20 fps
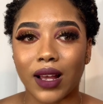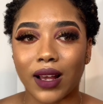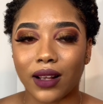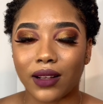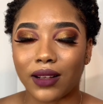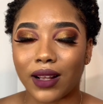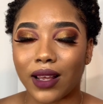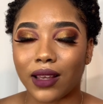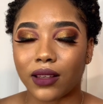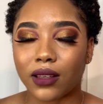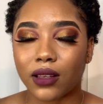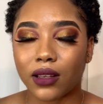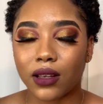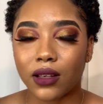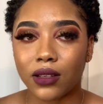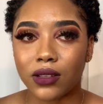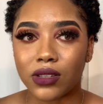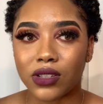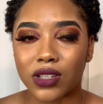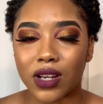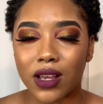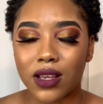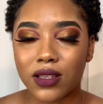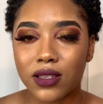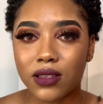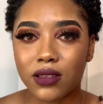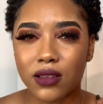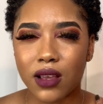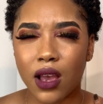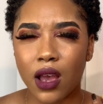like
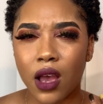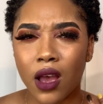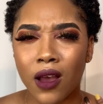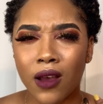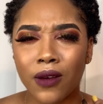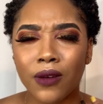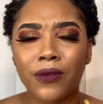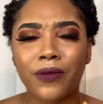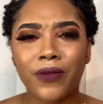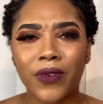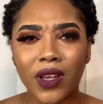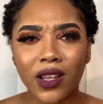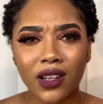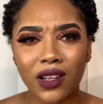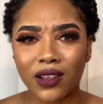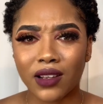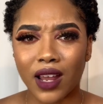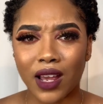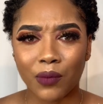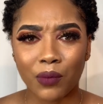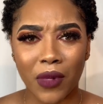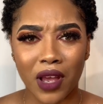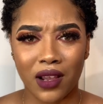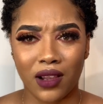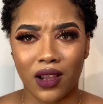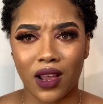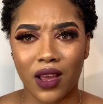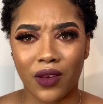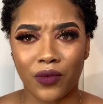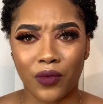just feeling like my
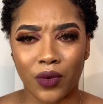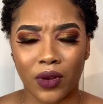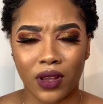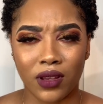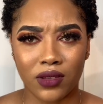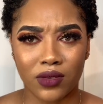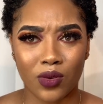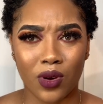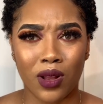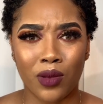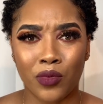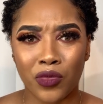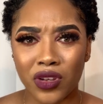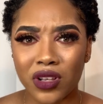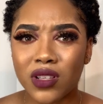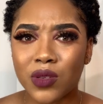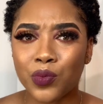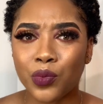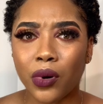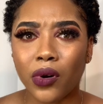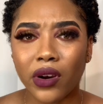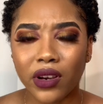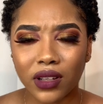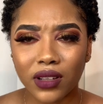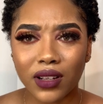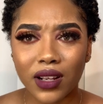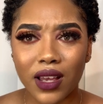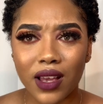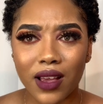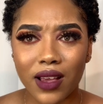life was almost
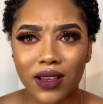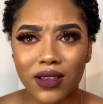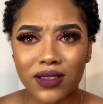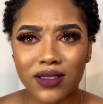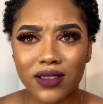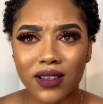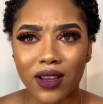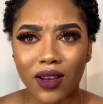pointless,